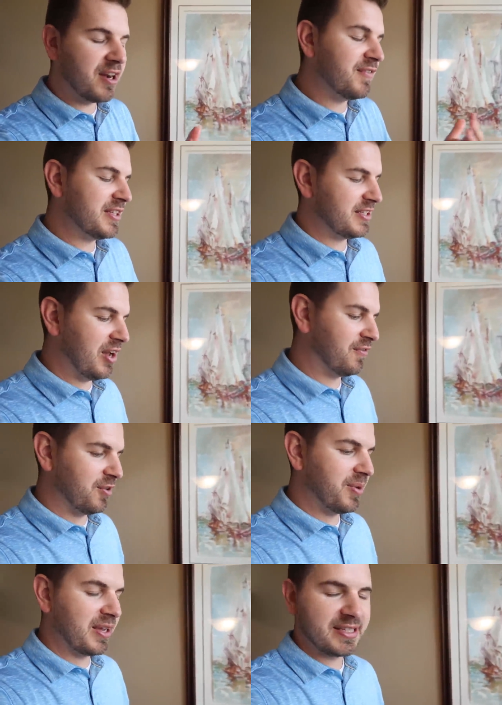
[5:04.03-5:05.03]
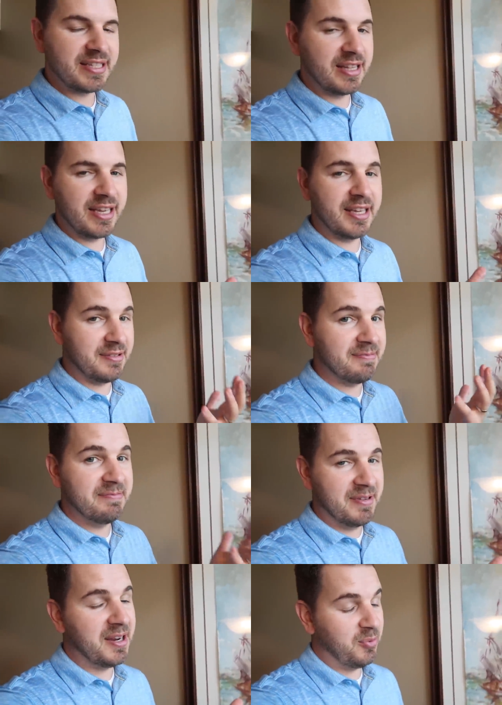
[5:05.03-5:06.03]
fun of itself or being silly,
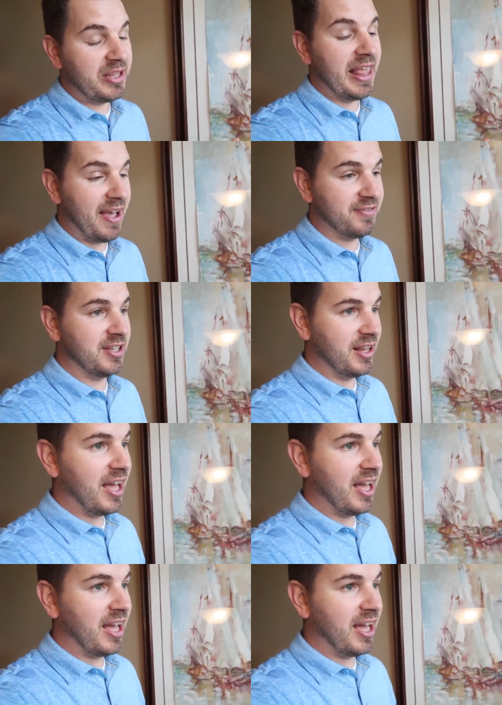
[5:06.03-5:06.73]
and uh, we laughed a